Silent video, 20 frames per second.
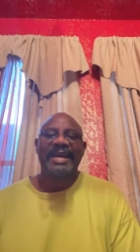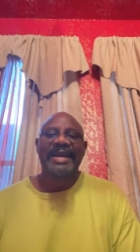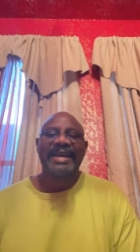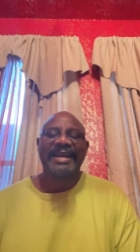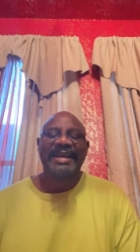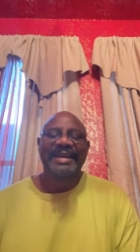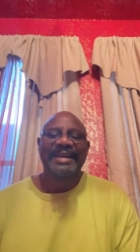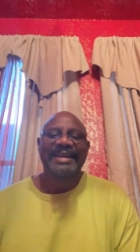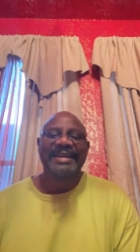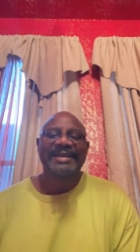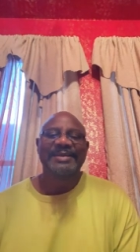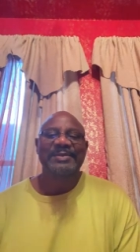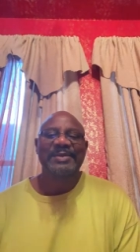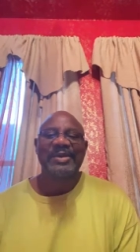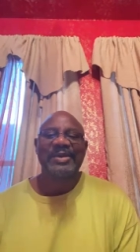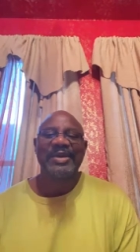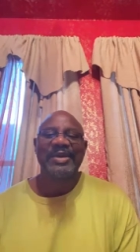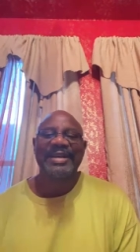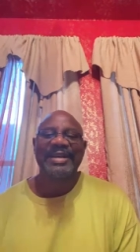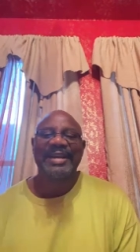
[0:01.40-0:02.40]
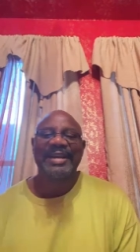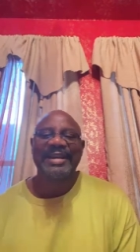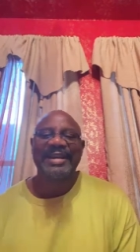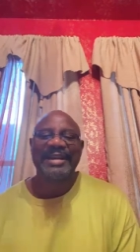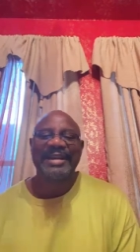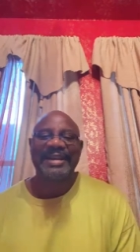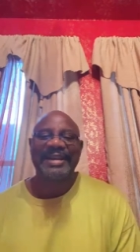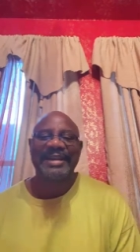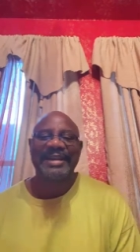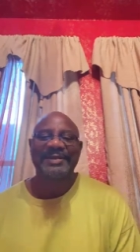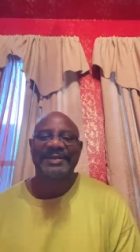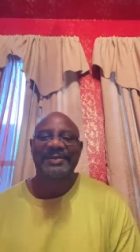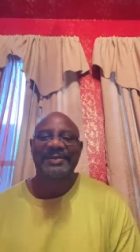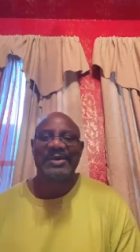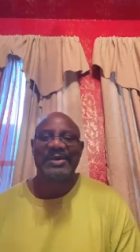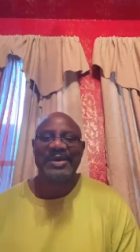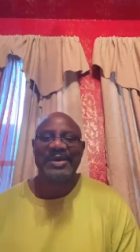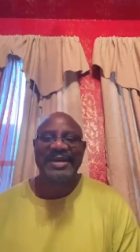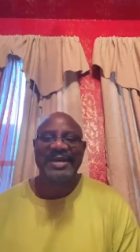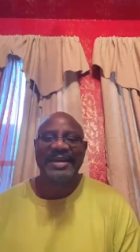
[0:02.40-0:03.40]
Hey, good morning, good
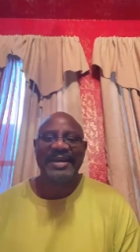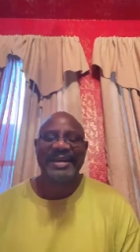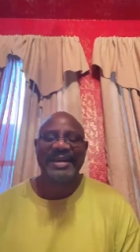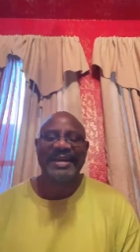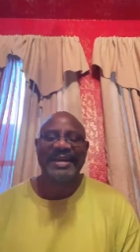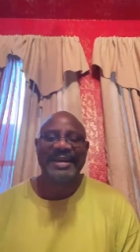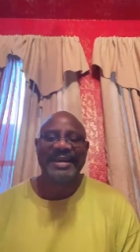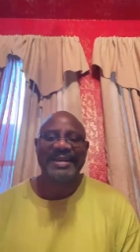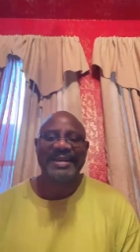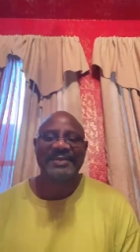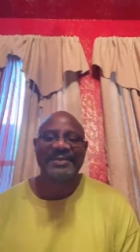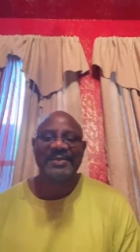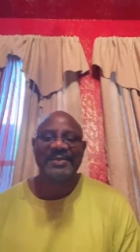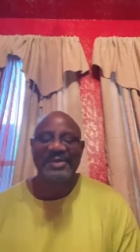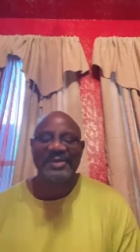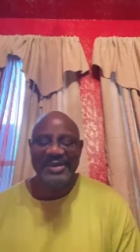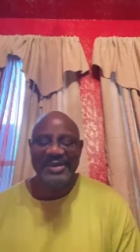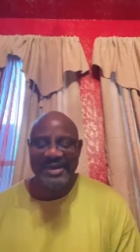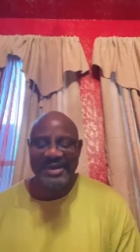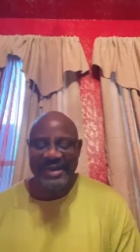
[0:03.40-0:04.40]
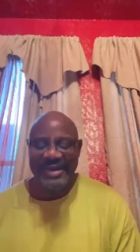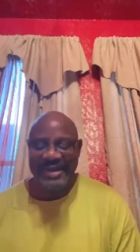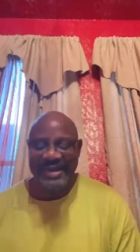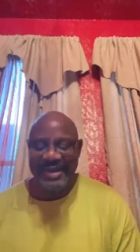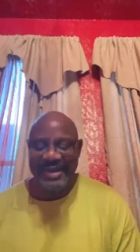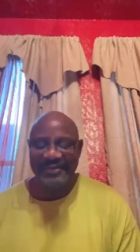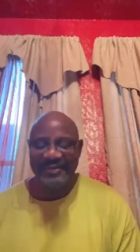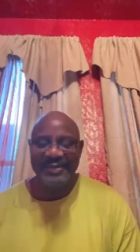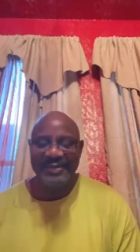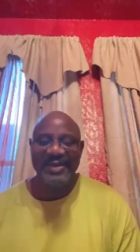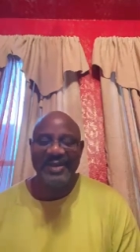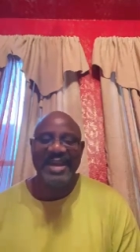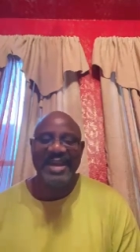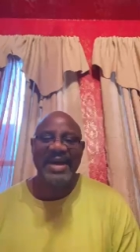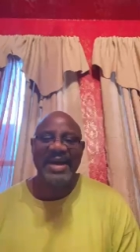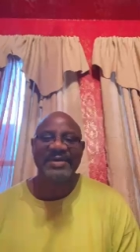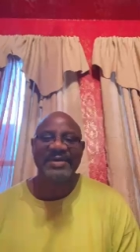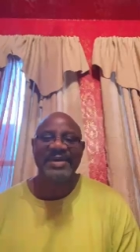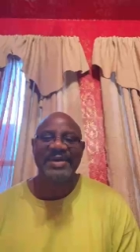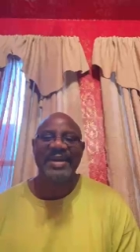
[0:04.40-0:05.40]
morning, good morning, everyone.
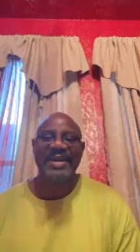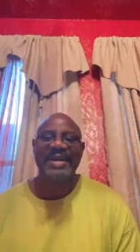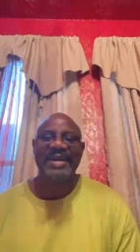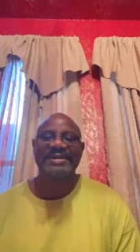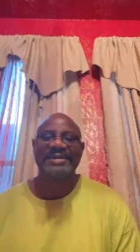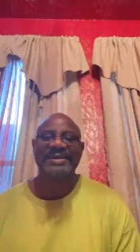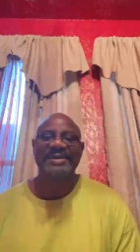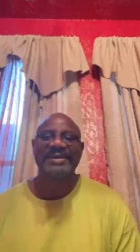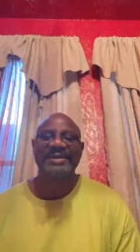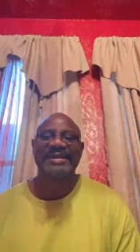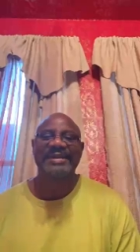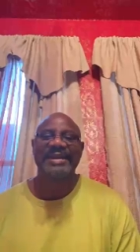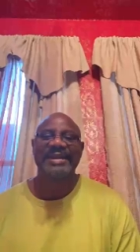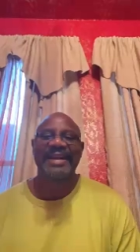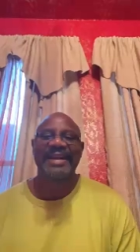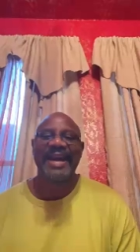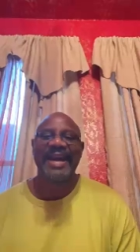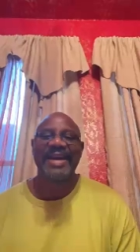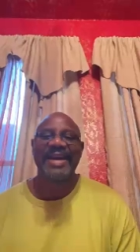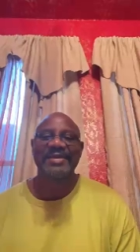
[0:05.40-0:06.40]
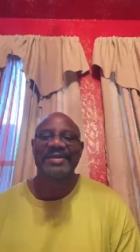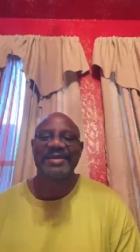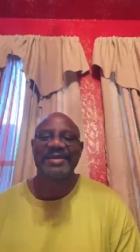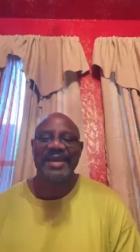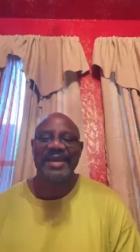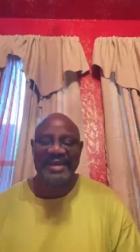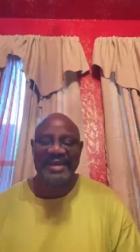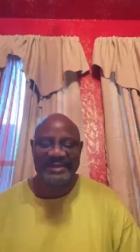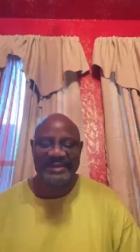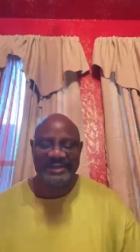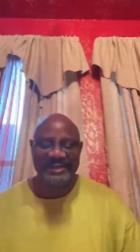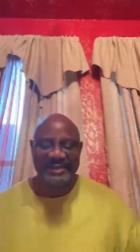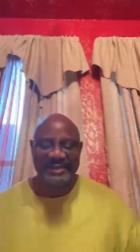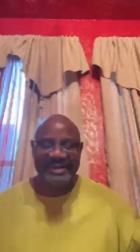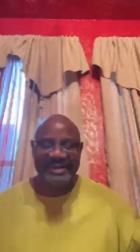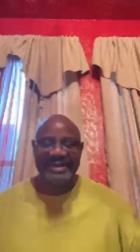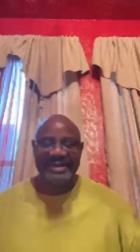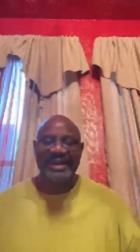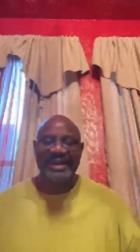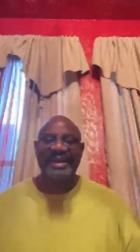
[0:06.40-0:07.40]
How are you guys doing today? How are you guys doing
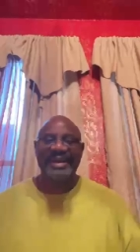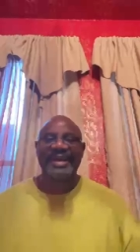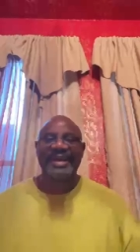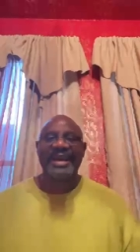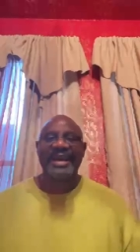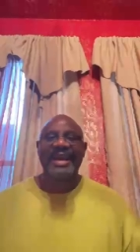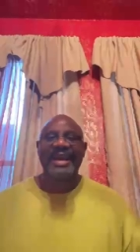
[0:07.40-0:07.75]
today?